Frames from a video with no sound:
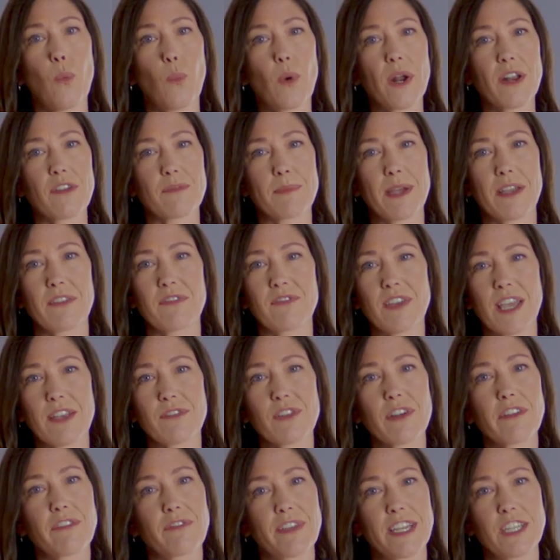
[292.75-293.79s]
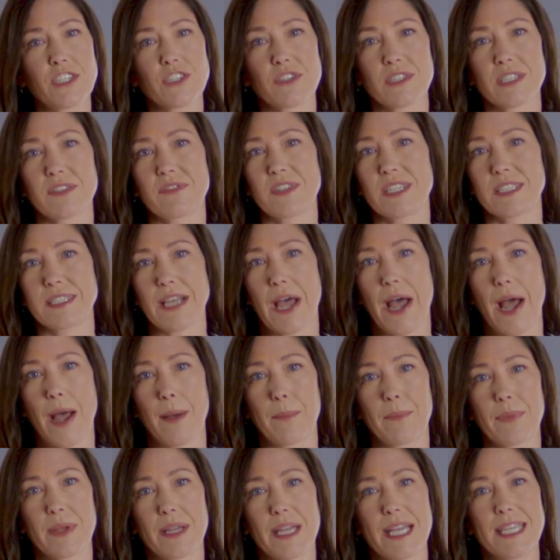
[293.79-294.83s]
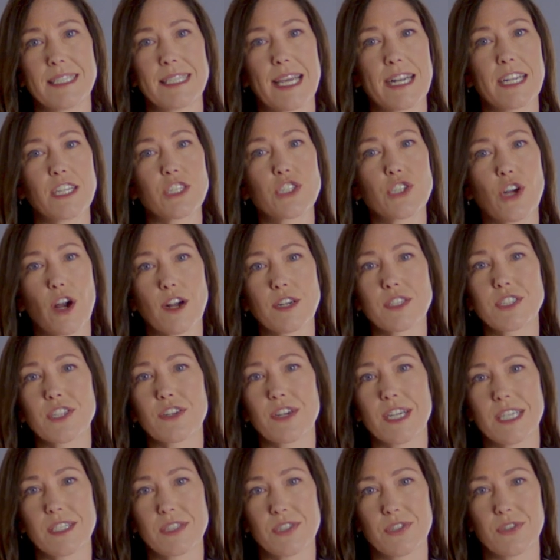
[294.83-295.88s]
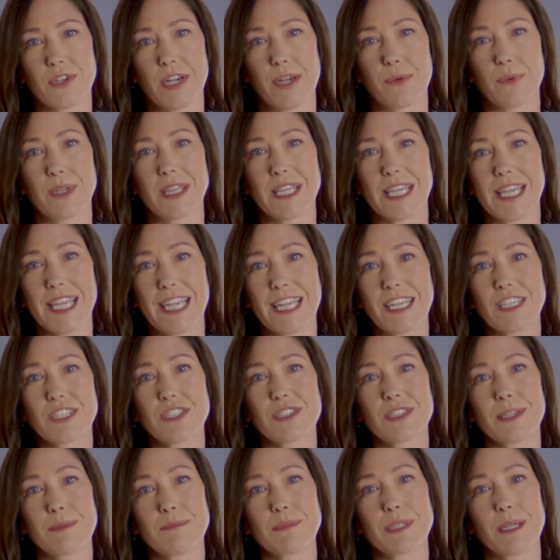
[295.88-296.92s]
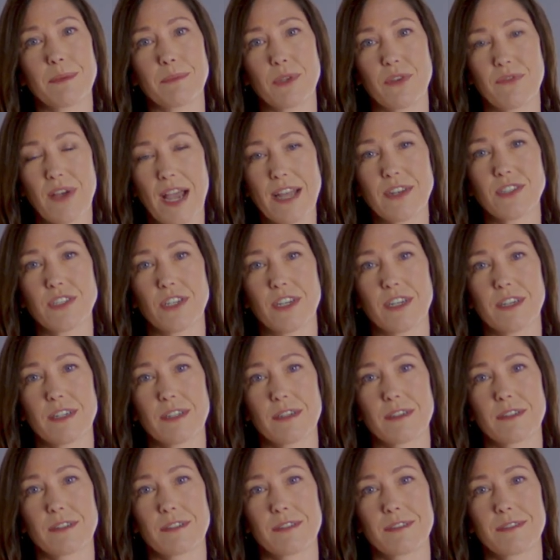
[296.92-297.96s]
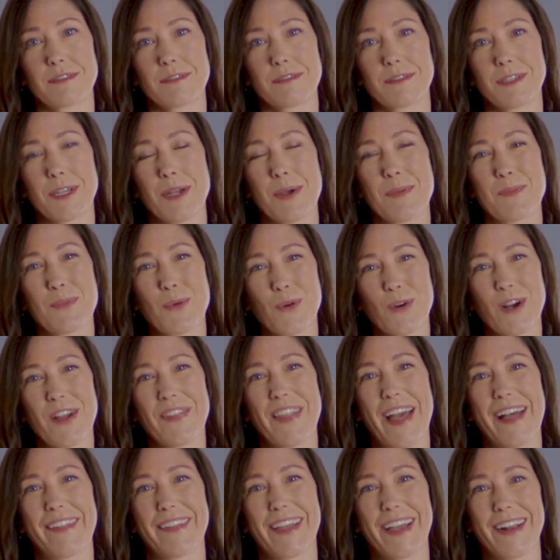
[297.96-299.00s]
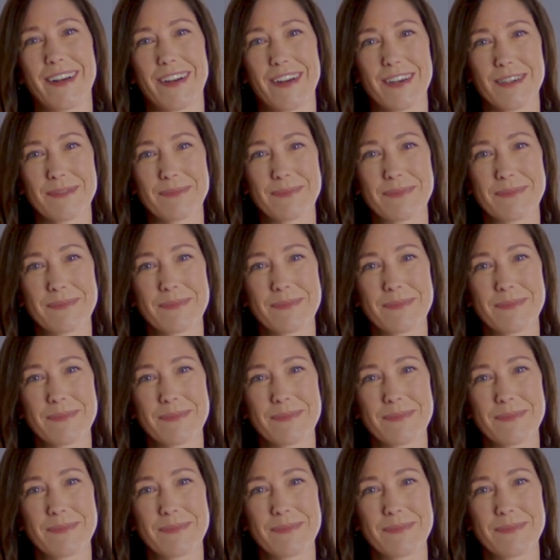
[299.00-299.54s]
One of my favorite features of this app is that it charts your history with each symptom you've entered. More on that later.